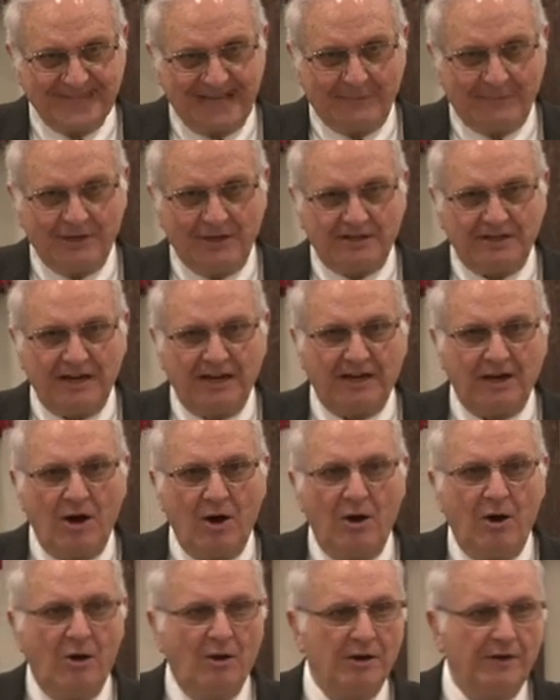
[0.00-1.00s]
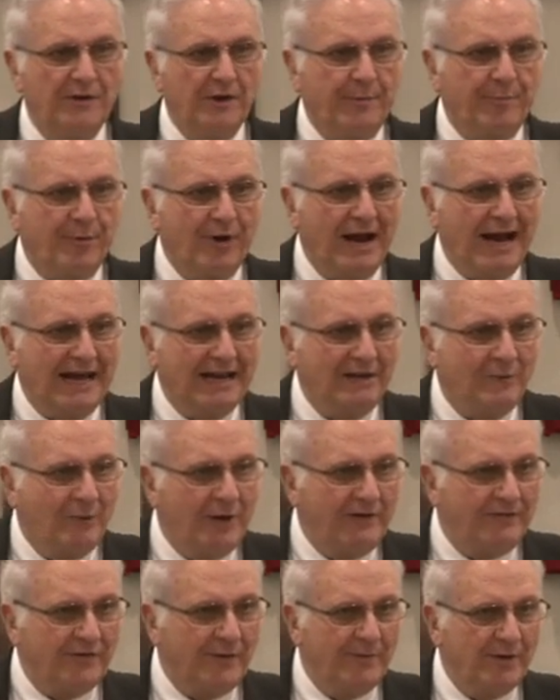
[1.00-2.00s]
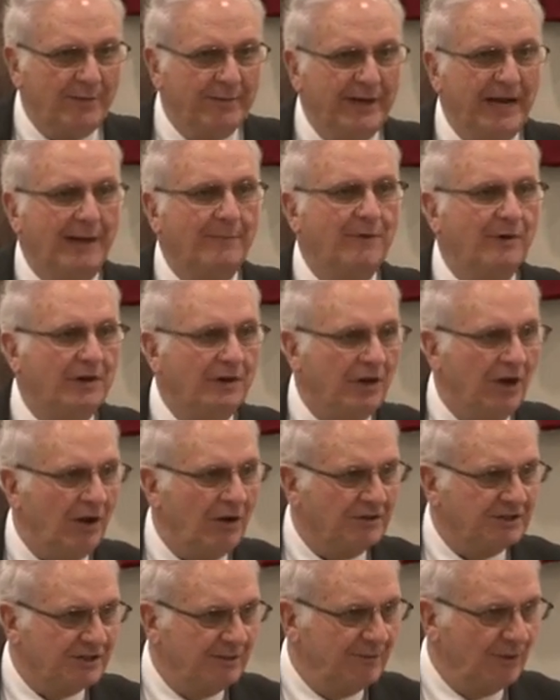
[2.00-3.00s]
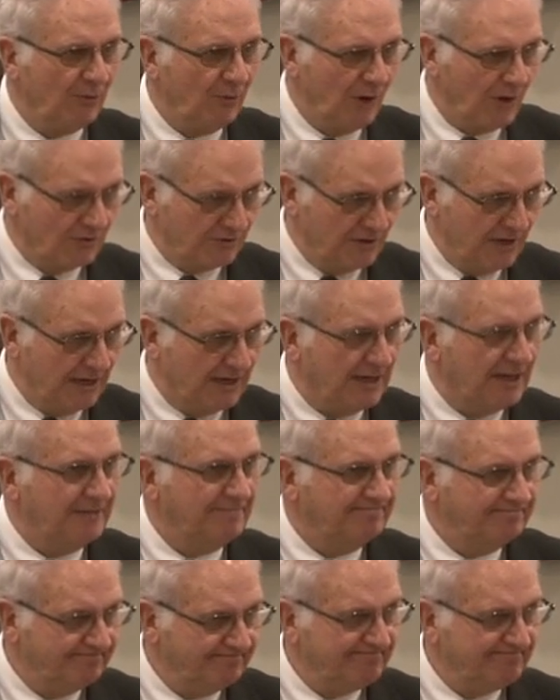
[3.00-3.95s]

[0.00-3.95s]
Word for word: I'm going to take all of their pride away from them and I'm going to cause them to walk naked.